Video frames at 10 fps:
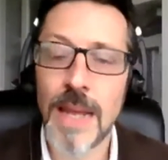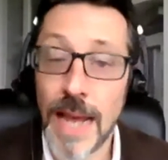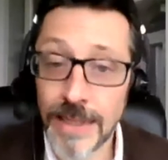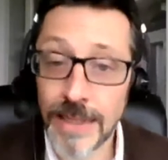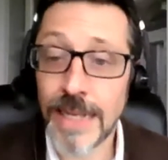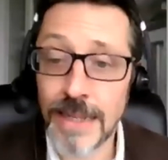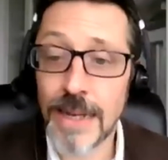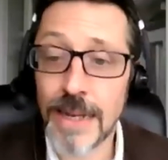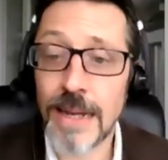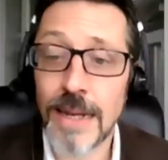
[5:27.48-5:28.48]
And
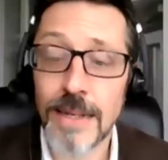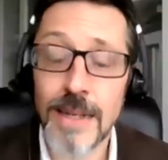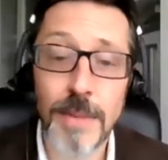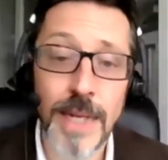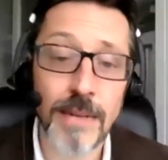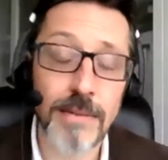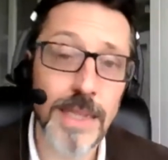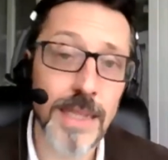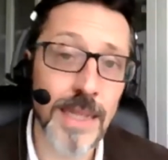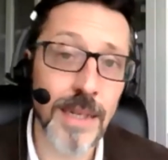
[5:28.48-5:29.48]
then coming
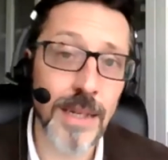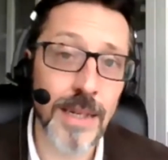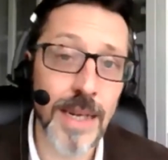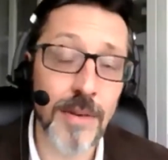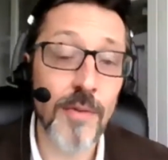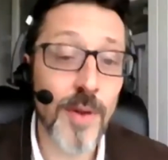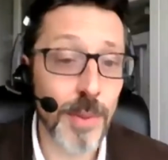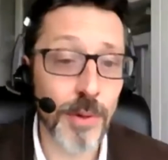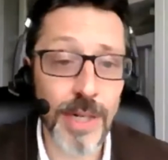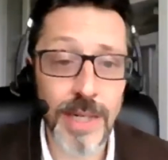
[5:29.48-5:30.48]
out in
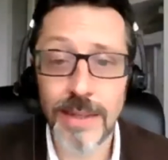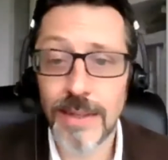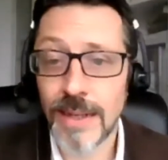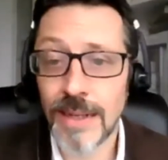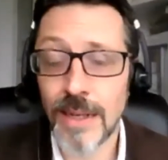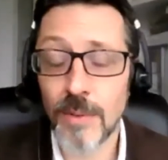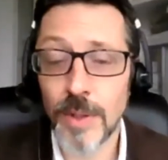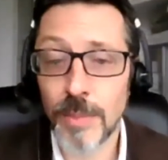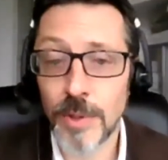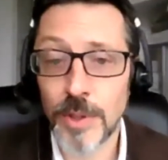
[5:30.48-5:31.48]
February
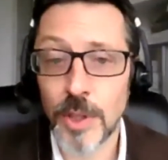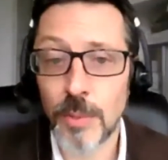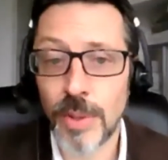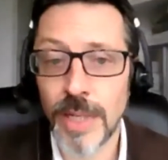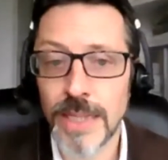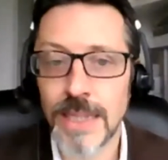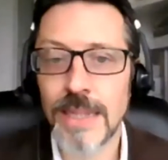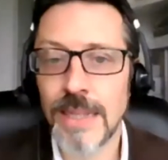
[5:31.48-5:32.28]
with Pluto Press,